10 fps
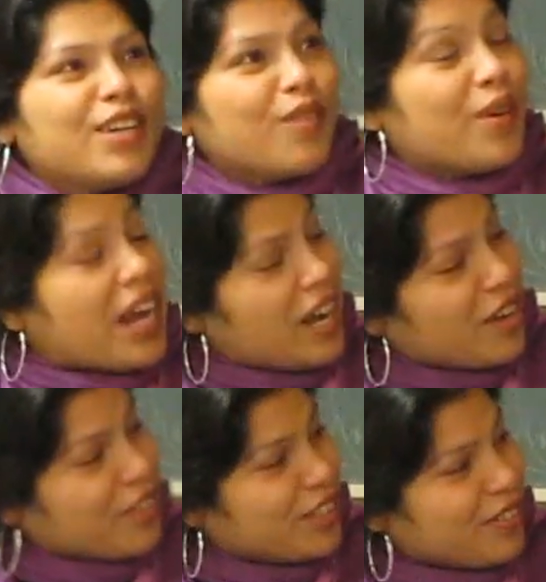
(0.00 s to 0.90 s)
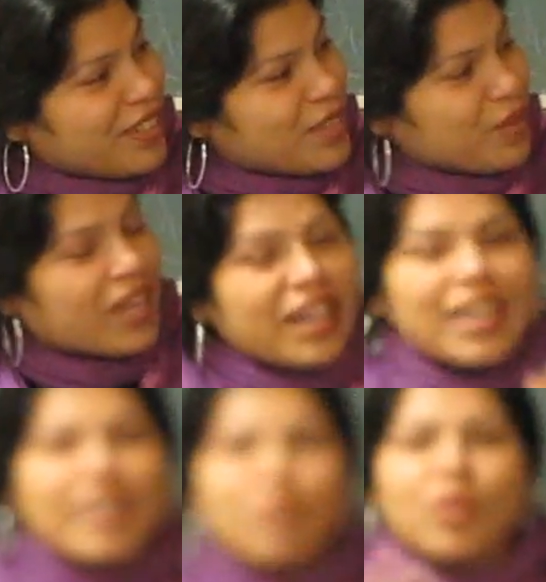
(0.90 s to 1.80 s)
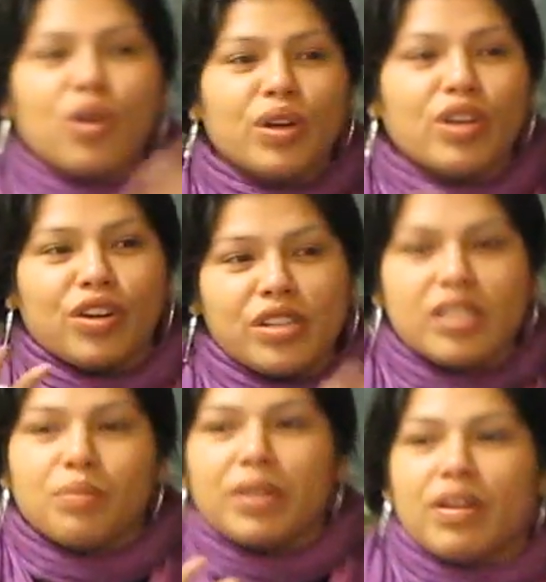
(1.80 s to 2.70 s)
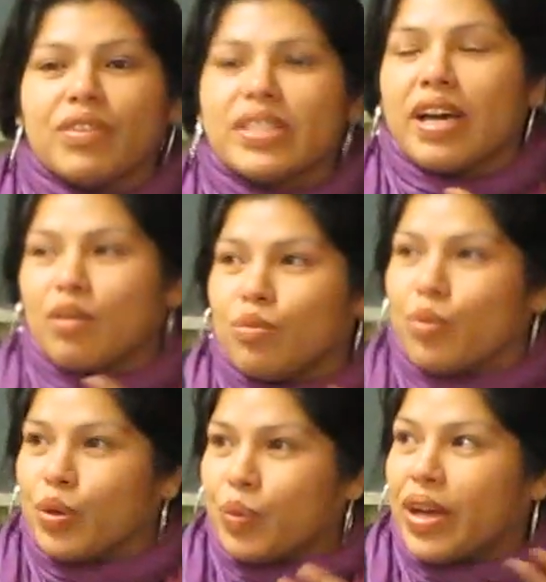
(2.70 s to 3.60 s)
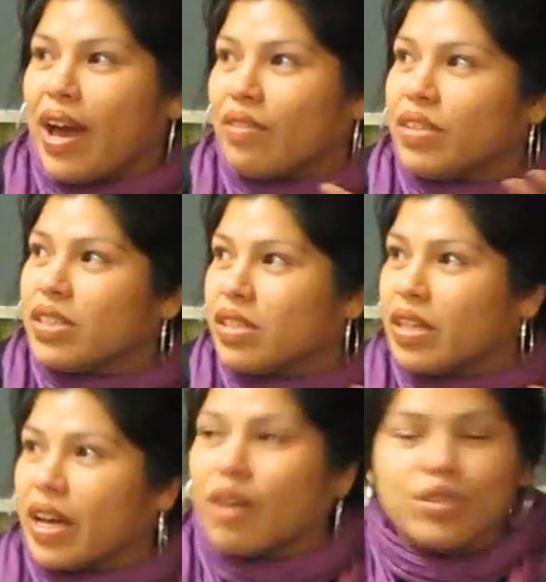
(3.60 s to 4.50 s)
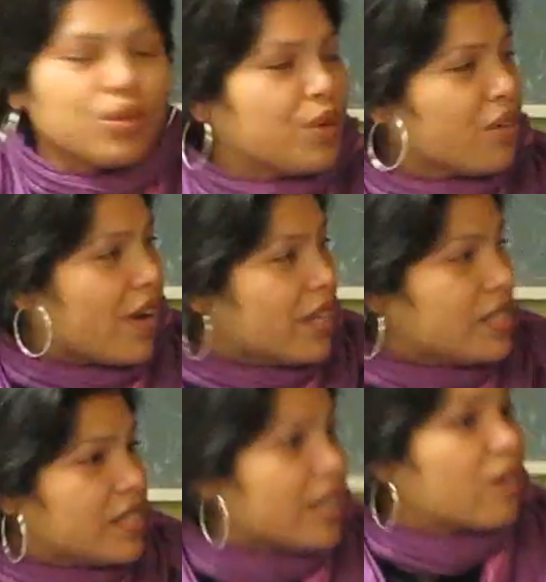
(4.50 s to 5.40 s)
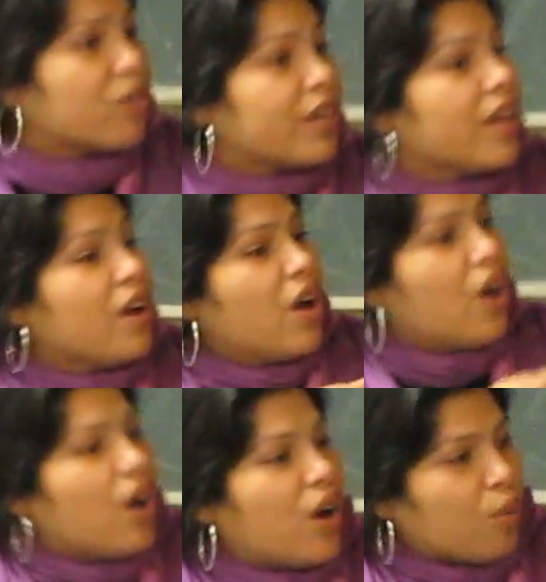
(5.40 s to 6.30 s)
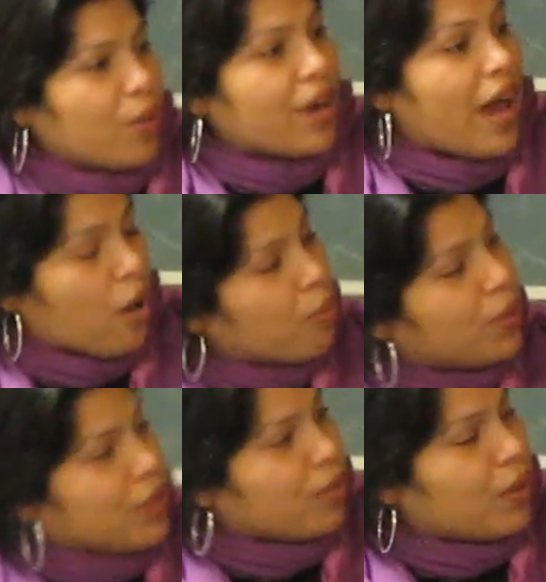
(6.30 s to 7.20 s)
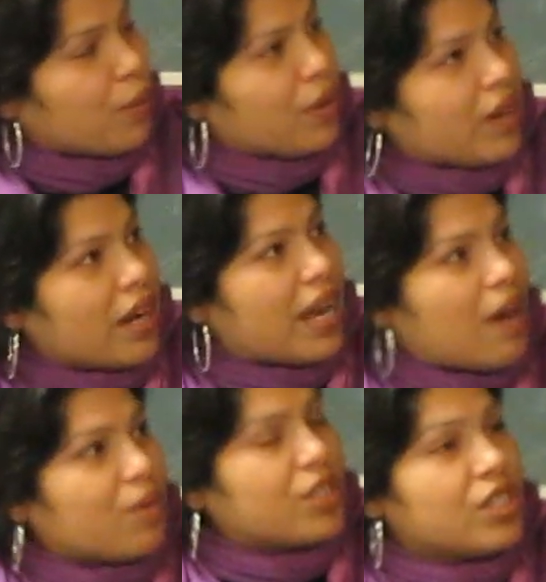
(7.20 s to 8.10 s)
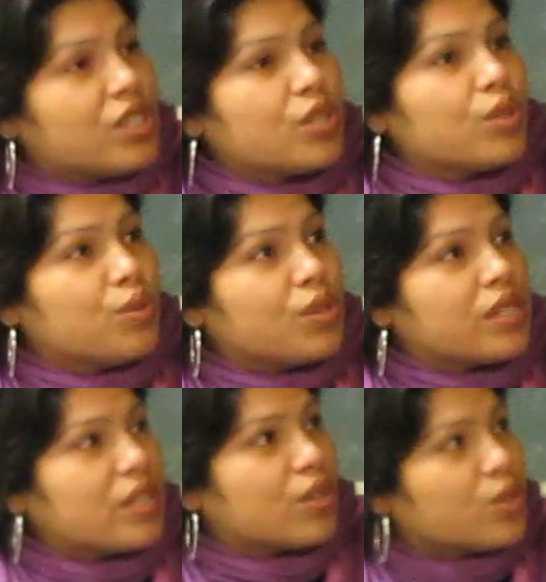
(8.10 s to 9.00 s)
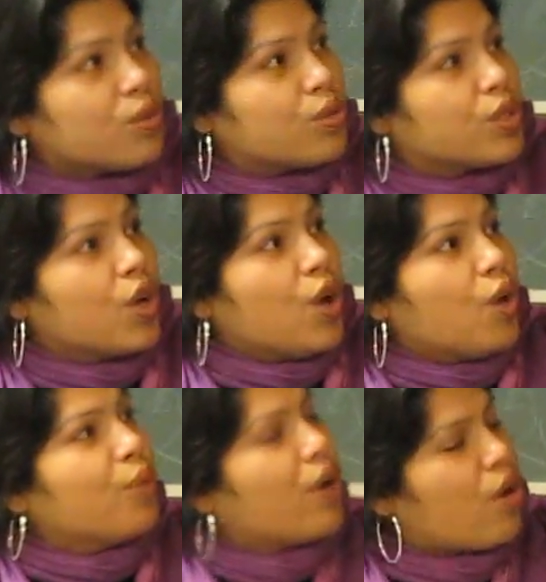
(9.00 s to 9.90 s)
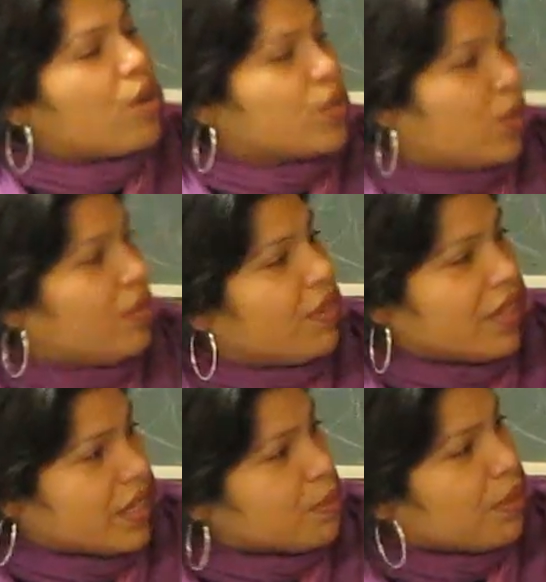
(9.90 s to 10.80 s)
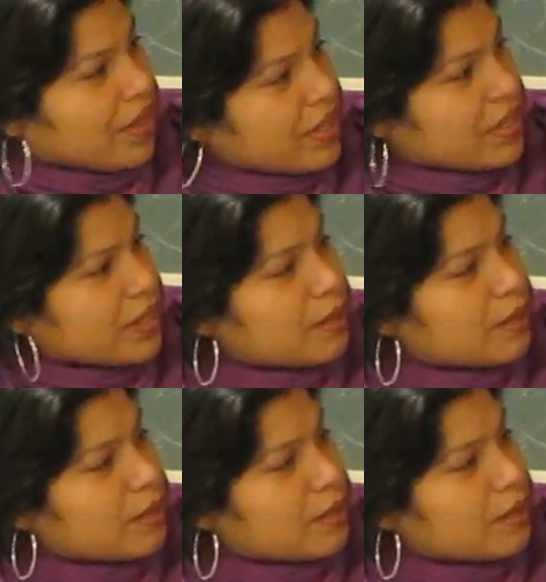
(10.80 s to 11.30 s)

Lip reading: What I learned during this weekend, and I think we all learn something every time we have this encounter with Christ, is that not only are we helping you and allowing Jesus to use us as your tools, we're also living the experience.